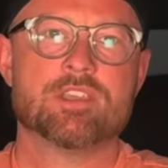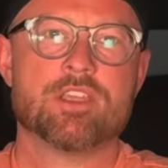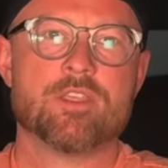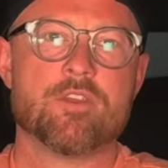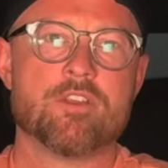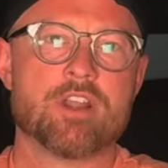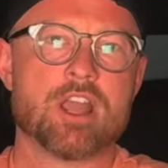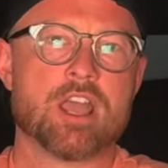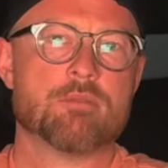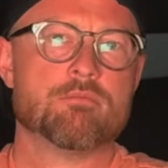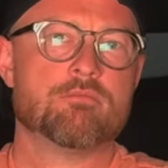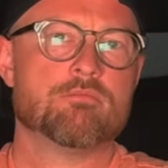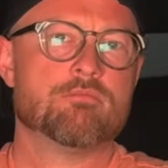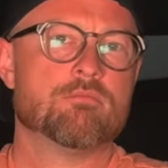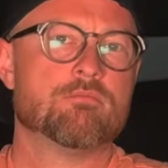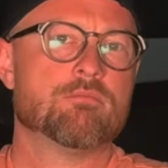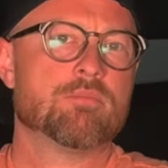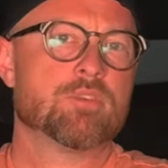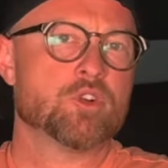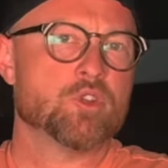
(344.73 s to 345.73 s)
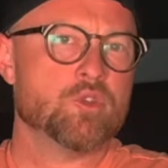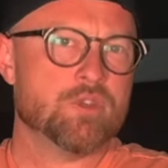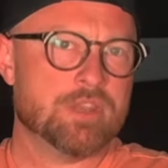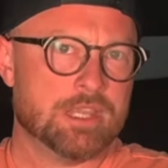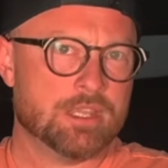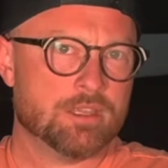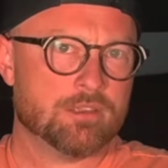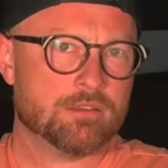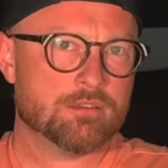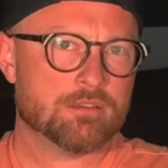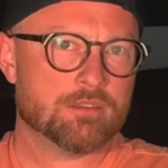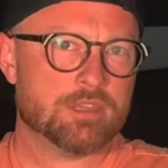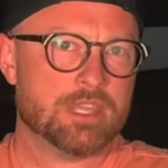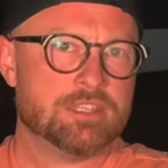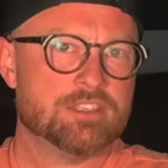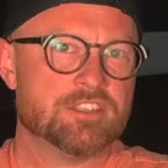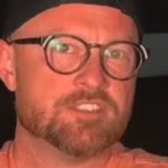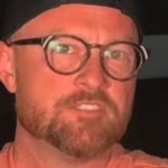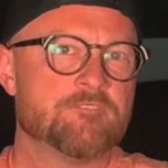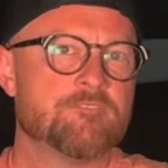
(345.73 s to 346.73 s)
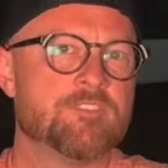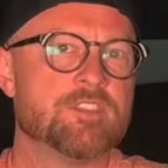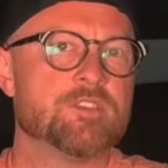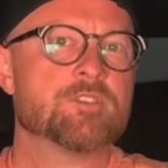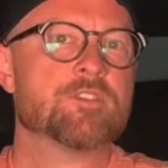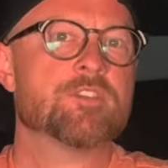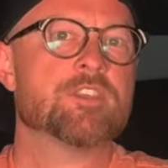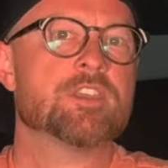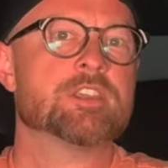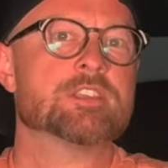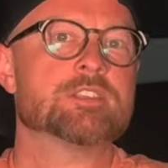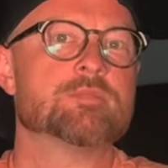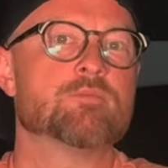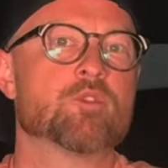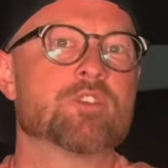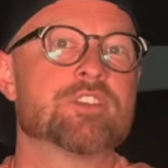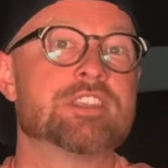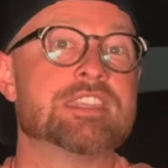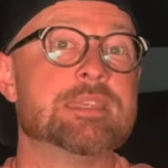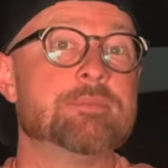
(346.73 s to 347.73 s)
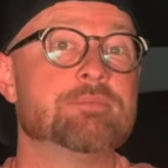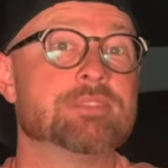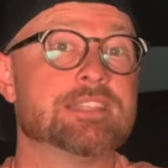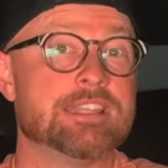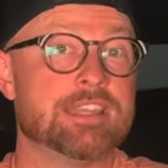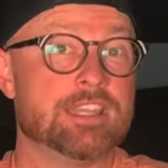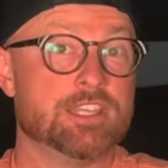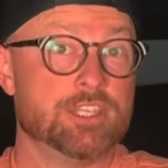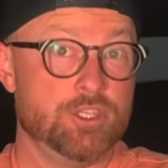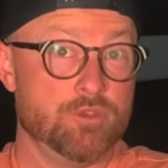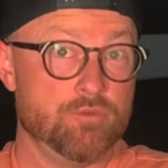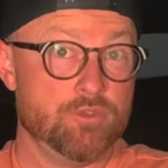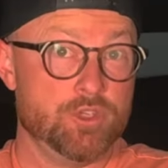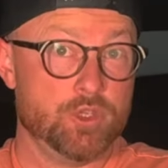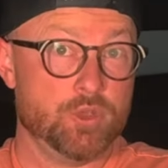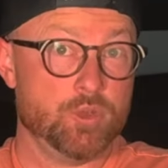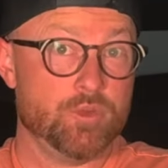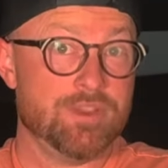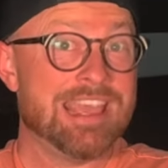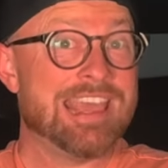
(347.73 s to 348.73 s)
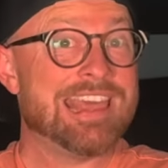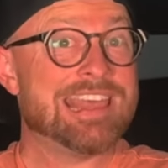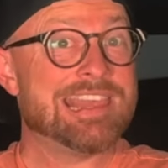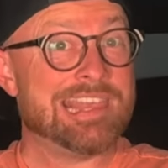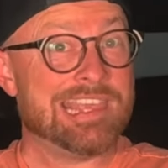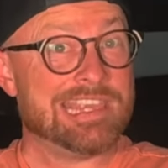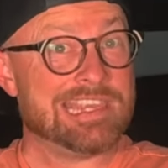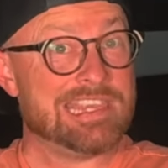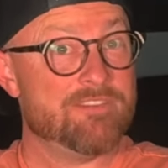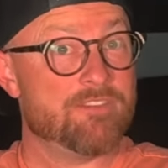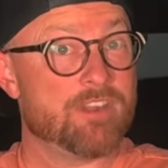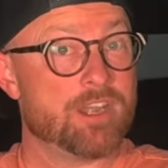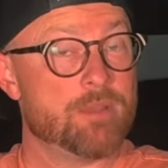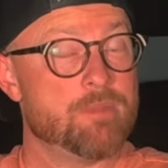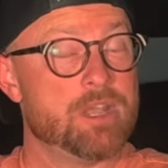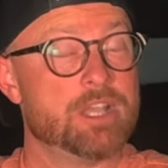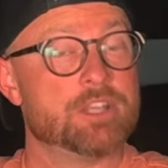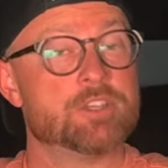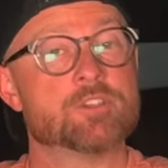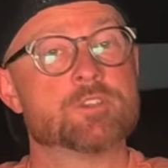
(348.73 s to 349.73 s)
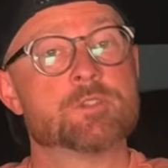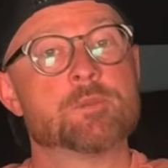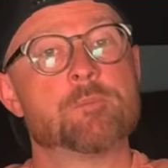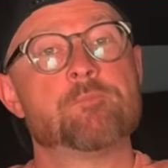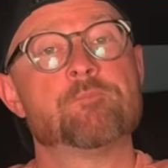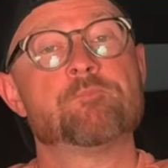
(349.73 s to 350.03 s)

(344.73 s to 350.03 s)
They're not brooding. They just feel things more deeply than you do. Thank you very much.